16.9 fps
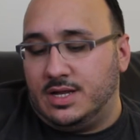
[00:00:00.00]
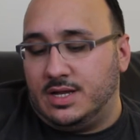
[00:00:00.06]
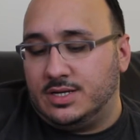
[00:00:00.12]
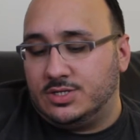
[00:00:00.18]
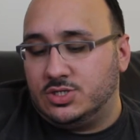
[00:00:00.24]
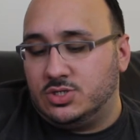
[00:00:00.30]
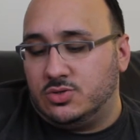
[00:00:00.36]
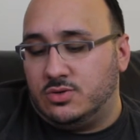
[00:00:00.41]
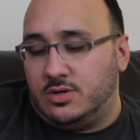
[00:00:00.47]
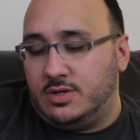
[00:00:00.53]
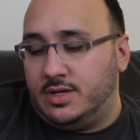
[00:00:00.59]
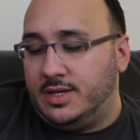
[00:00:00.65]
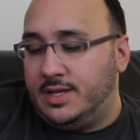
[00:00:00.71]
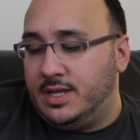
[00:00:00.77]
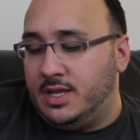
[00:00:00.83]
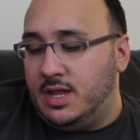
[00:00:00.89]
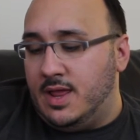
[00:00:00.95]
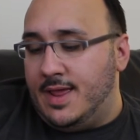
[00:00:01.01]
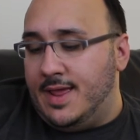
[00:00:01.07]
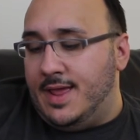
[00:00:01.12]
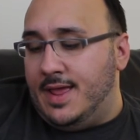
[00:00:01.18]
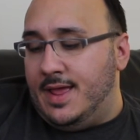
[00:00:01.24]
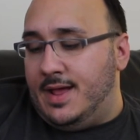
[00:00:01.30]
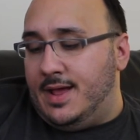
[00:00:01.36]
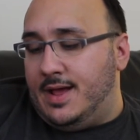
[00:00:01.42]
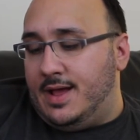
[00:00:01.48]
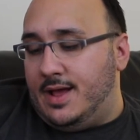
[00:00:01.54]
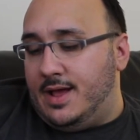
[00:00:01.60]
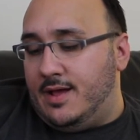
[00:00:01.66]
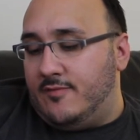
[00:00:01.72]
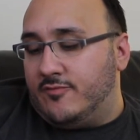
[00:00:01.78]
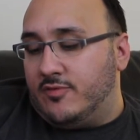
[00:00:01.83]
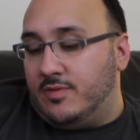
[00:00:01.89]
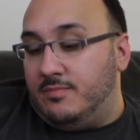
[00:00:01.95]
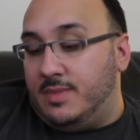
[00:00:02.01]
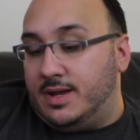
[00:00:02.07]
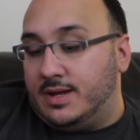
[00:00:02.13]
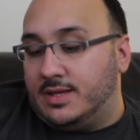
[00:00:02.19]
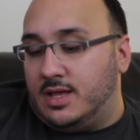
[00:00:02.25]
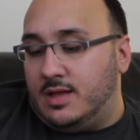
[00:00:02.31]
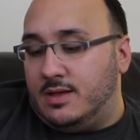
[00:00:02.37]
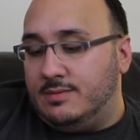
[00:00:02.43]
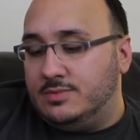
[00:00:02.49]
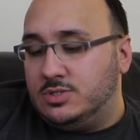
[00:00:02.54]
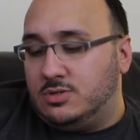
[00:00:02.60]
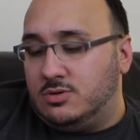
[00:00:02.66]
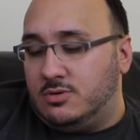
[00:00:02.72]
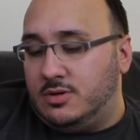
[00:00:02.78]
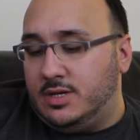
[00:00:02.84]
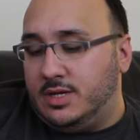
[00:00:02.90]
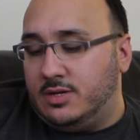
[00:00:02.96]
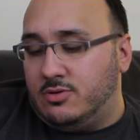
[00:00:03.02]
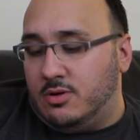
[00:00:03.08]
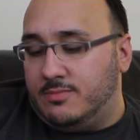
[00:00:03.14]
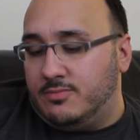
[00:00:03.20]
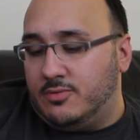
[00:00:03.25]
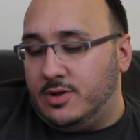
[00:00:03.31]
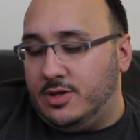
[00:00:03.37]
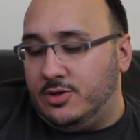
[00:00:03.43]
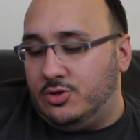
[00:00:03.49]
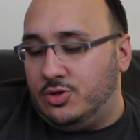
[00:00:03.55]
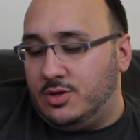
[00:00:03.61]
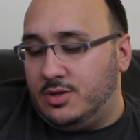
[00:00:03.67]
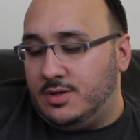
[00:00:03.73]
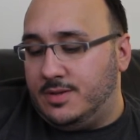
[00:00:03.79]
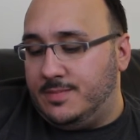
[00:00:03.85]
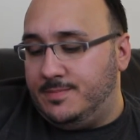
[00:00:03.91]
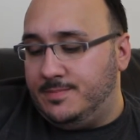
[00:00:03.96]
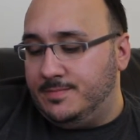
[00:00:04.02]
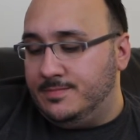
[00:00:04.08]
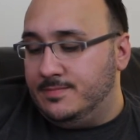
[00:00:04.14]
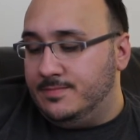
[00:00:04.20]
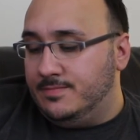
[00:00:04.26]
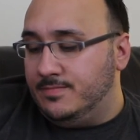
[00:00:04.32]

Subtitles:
not a toy. For the Medicom Toy Corporation.